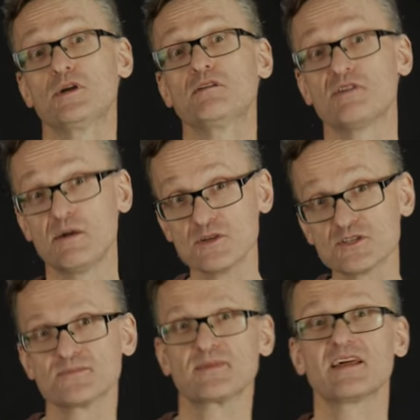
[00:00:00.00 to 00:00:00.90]
pretty
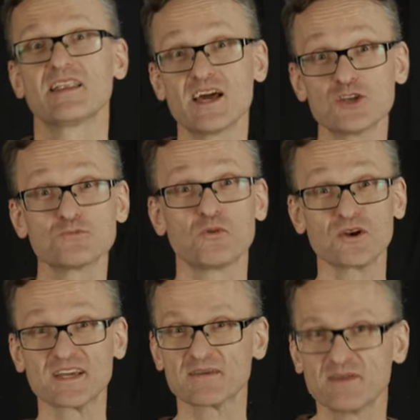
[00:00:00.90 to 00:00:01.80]
famous, Linus
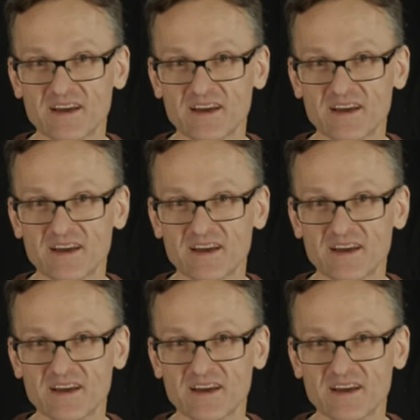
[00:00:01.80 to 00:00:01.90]
Pauling.